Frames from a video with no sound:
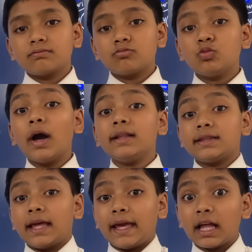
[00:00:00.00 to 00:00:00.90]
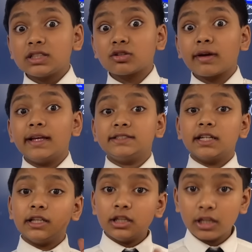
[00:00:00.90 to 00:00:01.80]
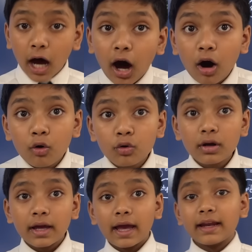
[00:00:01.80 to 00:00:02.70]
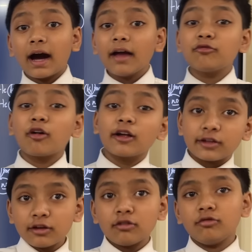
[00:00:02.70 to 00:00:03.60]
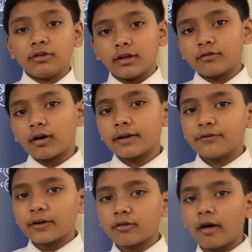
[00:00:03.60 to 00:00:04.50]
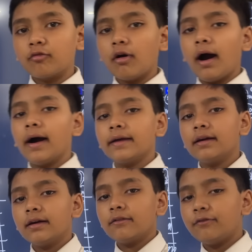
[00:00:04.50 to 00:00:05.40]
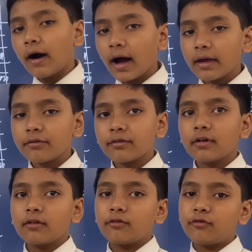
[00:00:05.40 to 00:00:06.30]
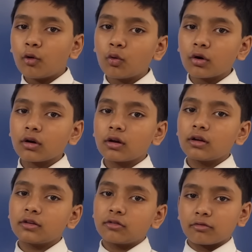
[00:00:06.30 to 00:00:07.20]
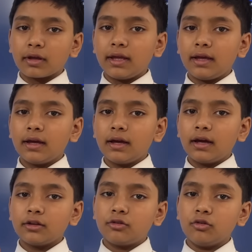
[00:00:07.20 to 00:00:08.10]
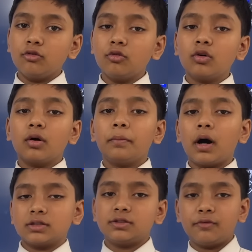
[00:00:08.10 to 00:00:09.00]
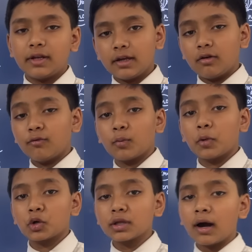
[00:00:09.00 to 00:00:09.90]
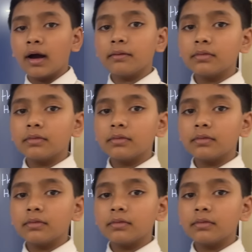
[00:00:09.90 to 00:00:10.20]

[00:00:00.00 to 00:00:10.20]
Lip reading: Well, the answer is no. And I want you to try and figure out why. 5, 4, 3, 2, pause the video for more time.